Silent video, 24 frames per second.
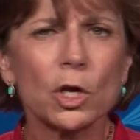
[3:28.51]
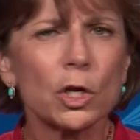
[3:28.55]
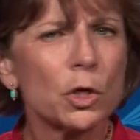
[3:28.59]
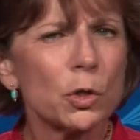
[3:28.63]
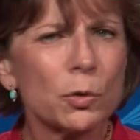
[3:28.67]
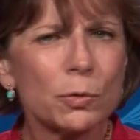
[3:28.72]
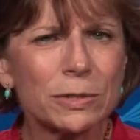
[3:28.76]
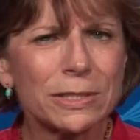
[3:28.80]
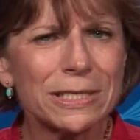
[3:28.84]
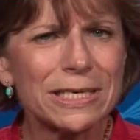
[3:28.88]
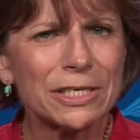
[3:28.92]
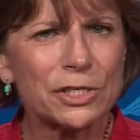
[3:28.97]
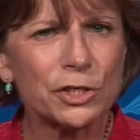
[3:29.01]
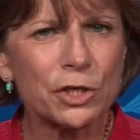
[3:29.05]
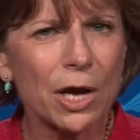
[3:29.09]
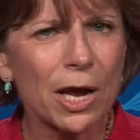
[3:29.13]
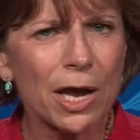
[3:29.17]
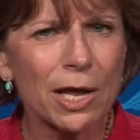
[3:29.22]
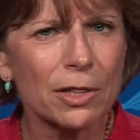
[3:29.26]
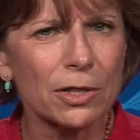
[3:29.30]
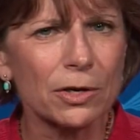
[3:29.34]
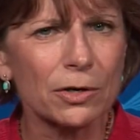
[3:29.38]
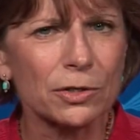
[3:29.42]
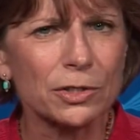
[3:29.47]
Use each
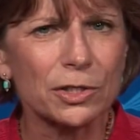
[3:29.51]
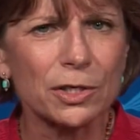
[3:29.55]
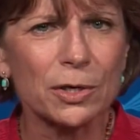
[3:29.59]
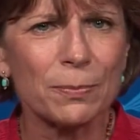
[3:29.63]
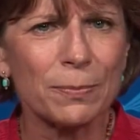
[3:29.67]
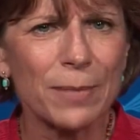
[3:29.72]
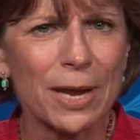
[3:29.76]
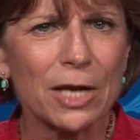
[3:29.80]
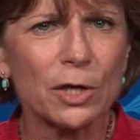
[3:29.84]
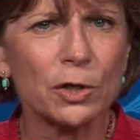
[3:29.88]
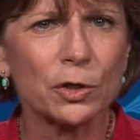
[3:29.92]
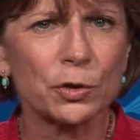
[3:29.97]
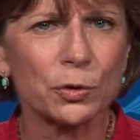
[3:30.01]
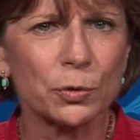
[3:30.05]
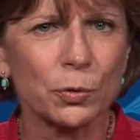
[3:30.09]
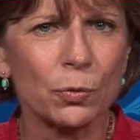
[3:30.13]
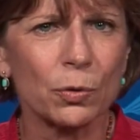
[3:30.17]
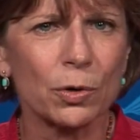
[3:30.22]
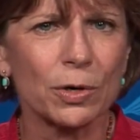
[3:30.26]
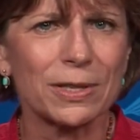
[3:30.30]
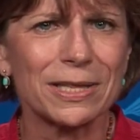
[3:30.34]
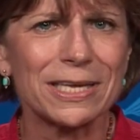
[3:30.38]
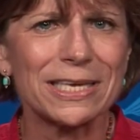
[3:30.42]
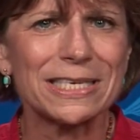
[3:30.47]
other to make
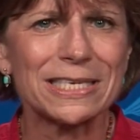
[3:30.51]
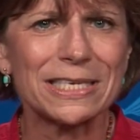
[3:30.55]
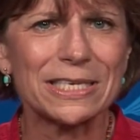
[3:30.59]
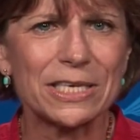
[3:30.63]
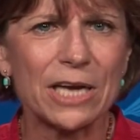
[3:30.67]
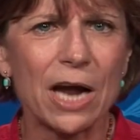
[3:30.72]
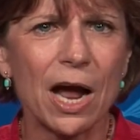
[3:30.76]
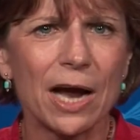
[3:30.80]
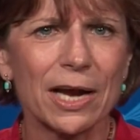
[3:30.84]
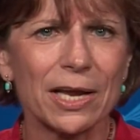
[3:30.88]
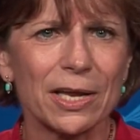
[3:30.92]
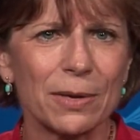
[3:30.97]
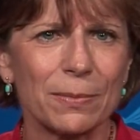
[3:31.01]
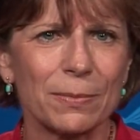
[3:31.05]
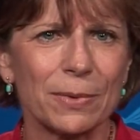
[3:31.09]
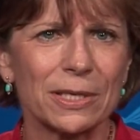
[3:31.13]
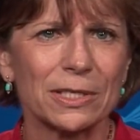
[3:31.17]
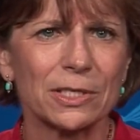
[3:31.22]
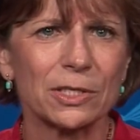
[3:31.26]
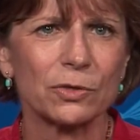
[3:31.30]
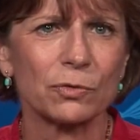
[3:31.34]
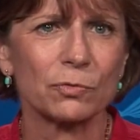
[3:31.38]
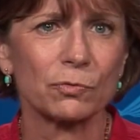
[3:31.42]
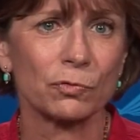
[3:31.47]
sure these
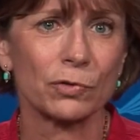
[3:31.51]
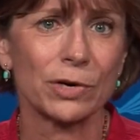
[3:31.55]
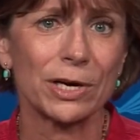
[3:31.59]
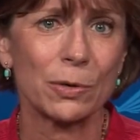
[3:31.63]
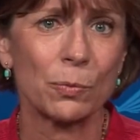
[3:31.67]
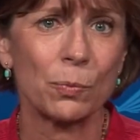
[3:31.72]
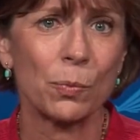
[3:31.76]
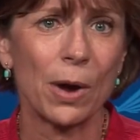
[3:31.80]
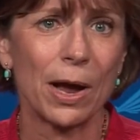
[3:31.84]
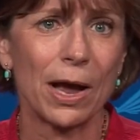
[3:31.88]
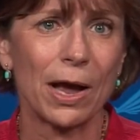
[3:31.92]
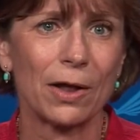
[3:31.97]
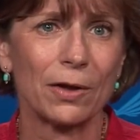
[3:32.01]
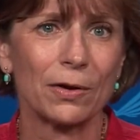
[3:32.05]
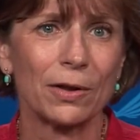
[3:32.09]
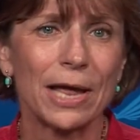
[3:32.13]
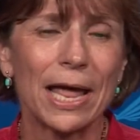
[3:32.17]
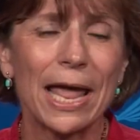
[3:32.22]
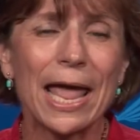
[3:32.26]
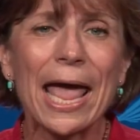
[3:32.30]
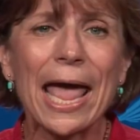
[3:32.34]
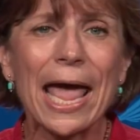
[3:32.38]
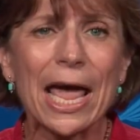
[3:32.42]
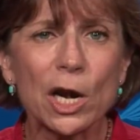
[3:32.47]
documents read well
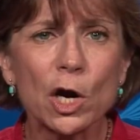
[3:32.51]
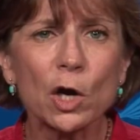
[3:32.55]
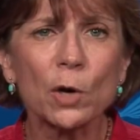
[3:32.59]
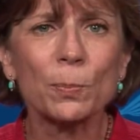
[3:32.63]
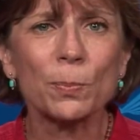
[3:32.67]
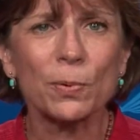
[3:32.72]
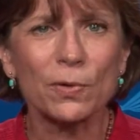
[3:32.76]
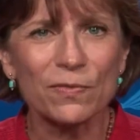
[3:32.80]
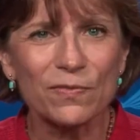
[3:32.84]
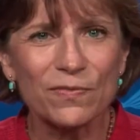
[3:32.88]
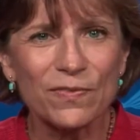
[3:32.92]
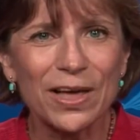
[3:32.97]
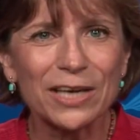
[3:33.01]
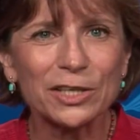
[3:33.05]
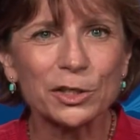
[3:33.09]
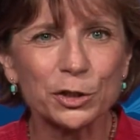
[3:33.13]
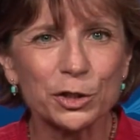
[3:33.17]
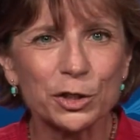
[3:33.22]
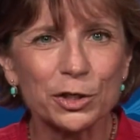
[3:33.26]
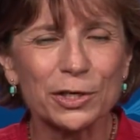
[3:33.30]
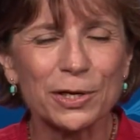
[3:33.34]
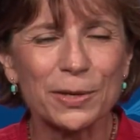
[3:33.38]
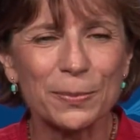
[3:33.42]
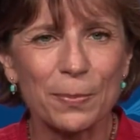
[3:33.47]
and are
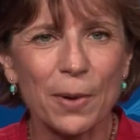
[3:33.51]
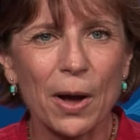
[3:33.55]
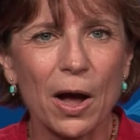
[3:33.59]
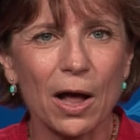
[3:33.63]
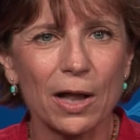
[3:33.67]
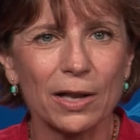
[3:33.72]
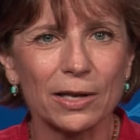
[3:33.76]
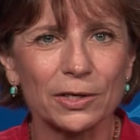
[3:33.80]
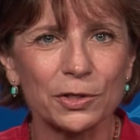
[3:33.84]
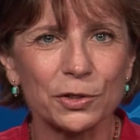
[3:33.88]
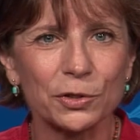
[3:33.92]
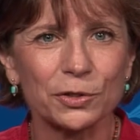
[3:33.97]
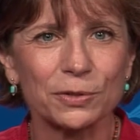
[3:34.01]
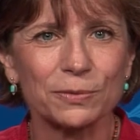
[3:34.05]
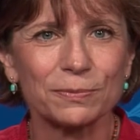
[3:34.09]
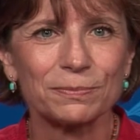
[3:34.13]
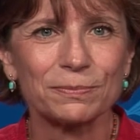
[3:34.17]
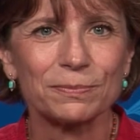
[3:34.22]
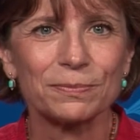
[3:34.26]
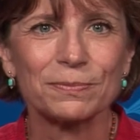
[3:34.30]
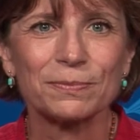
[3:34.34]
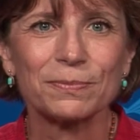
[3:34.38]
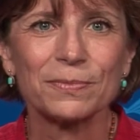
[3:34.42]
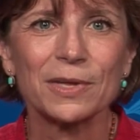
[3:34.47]
professionally polished.
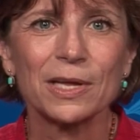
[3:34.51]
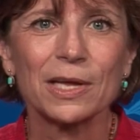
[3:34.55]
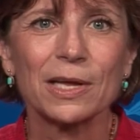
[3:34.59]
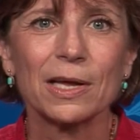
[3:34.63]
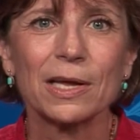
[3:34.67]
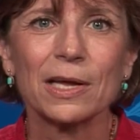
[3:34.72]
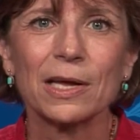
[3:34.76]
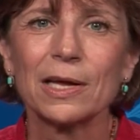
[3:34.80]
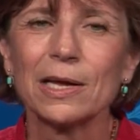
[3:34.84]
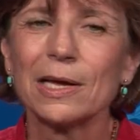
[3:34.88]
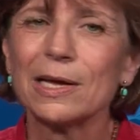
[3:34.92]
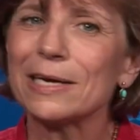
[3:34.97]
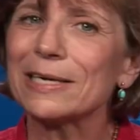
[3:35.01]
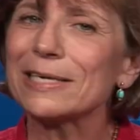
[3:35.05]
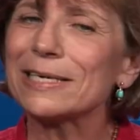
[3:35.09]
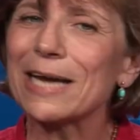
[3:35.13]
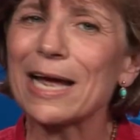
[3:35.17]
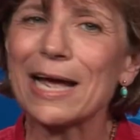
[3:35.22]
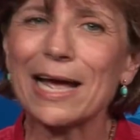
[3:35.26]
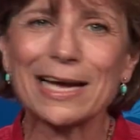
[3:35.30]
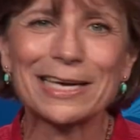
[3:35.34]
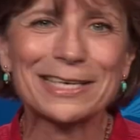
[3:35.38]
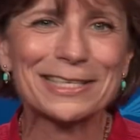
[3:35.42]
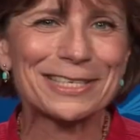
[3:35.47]

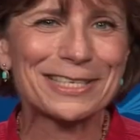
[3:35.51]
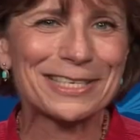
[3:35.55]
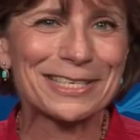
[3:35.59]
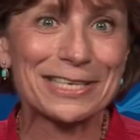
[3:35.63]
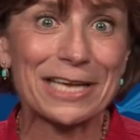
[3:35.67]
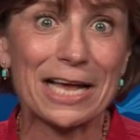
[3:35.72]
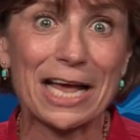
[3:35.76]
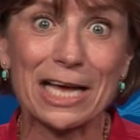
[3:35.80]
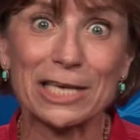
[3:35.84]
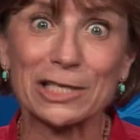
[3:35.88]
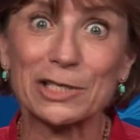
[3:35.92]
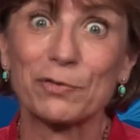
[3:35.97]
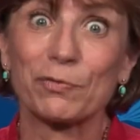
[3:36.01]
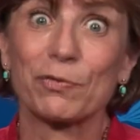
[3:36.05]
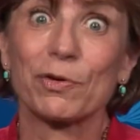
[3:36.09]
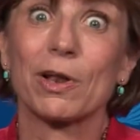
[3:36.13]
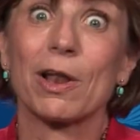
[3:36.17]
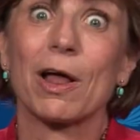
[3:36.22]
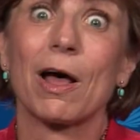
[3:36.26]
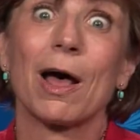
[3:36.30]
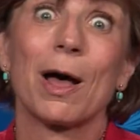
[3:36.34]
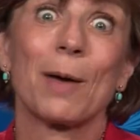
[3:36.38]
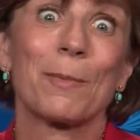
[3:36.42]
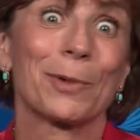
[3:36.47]
Texas has
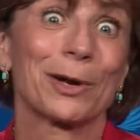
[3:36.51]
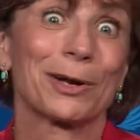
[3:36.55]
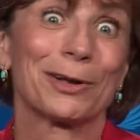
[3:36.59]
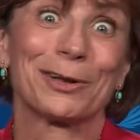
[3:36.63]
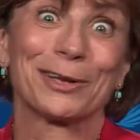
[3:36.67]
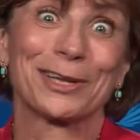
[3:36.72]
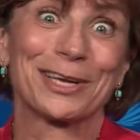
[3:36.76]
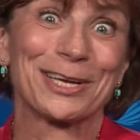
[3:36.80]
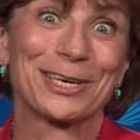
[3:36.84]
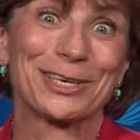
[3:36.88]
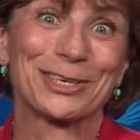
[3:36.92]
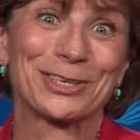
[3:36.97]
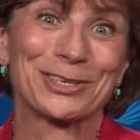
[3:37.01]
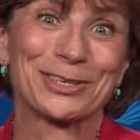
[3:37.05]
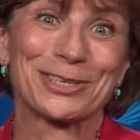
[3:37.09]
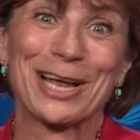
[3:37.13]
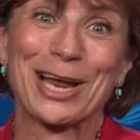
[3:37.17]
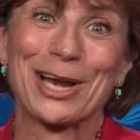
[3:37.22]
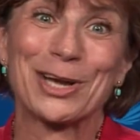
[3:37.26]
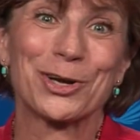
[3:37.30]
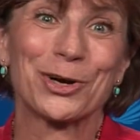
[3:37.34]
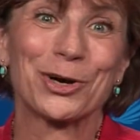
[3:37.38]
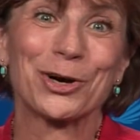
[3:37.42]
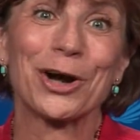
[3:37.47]
phenomenal leaders,
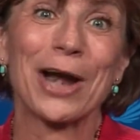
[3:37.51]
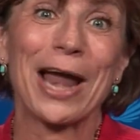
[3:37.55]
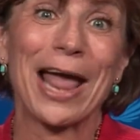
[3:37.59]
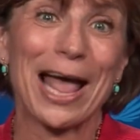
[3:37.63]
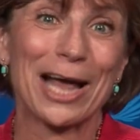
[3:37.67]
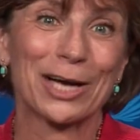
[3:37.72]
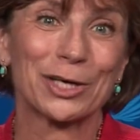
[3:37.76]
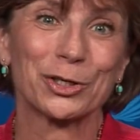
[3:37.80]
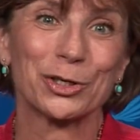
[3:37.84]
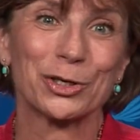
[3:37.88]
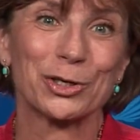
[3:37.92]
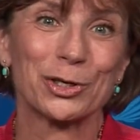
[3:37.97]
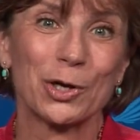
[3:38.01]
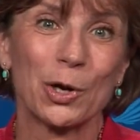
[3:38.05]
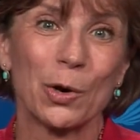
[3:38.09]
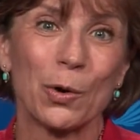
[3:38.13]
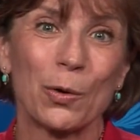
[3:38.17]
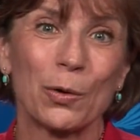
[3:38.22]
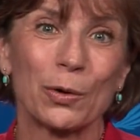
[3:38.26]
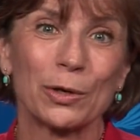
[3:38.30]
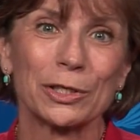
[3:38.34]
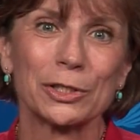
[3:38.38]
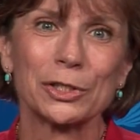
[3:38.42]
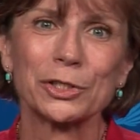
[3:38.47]
and your Action
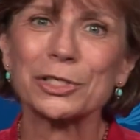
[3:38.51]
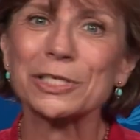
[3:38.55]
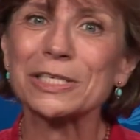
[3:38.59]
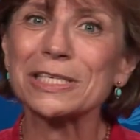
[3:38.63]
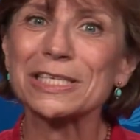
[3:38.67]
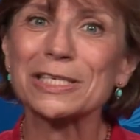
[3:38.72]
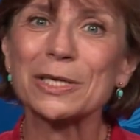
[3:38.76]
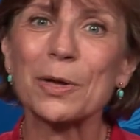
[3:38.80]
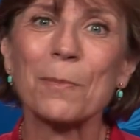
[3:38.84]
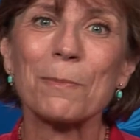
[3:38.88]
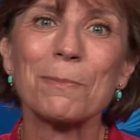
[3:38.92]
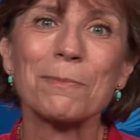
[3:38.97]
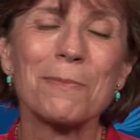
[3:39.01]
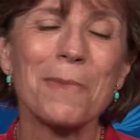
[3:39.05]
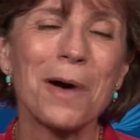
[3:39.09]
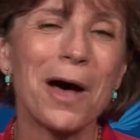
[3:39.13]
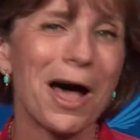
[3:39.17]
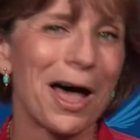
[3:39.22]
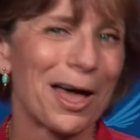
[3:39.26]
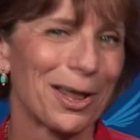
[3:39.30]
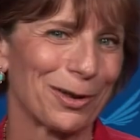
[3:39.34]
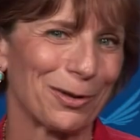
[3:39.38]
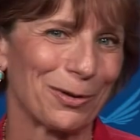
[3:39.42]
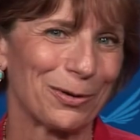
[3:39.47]
Coalition is a
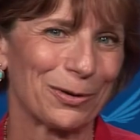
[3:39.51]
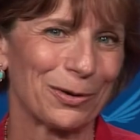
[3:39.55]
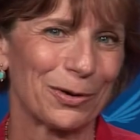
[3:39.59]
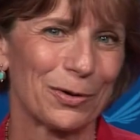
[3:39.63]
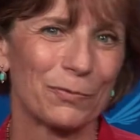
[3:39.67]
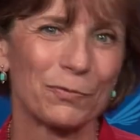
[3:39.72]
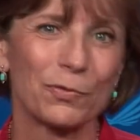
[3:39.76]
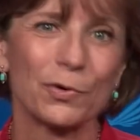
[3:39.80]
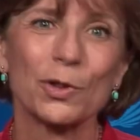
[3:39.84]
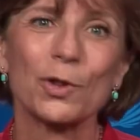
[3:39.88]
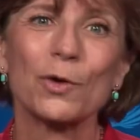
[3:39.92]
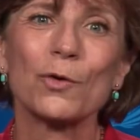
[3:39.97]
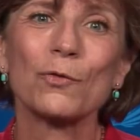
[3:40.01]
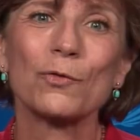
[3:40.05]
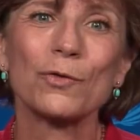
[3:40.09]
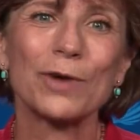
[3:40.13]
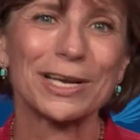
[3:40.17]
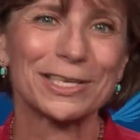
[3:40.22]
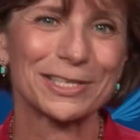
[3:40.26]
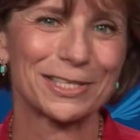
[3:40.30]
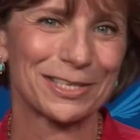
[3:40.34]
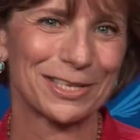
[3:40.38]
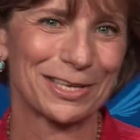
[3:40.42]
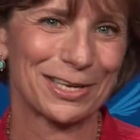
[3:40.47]
model for the
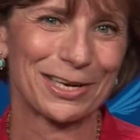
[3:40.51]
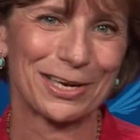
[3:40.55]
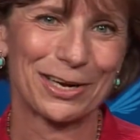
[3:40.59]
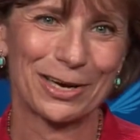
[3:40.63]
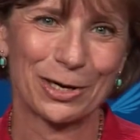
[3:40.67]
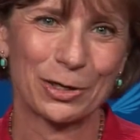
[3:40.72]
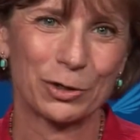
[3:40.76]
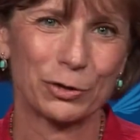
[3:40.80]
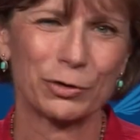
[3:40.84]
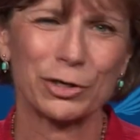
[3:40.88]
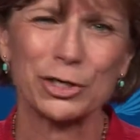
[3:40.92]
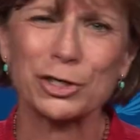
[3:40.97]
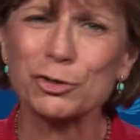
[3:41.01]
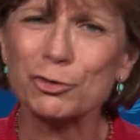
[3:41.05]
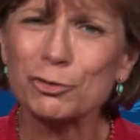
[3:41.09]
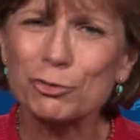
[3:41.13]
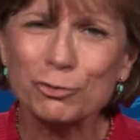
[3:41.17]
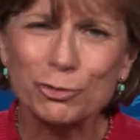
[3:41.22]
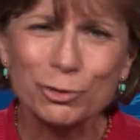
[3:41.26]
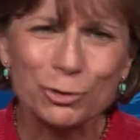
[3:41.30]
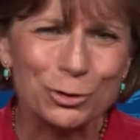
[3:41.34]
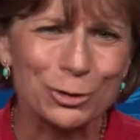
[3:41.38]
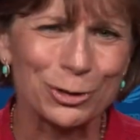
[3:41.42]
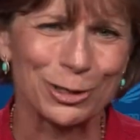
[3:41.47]
rest of the country,
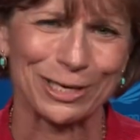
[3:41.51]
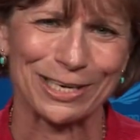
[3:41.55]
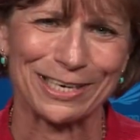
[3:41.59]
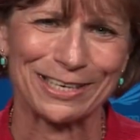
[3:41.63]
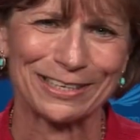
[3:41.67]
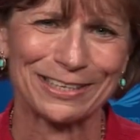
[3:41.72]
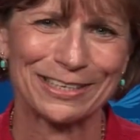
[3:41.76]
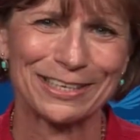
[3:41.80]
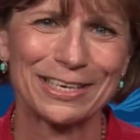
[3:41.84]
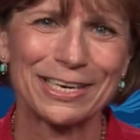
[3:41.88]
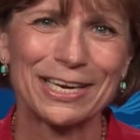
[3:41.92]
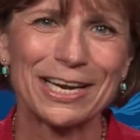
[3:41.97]
truly.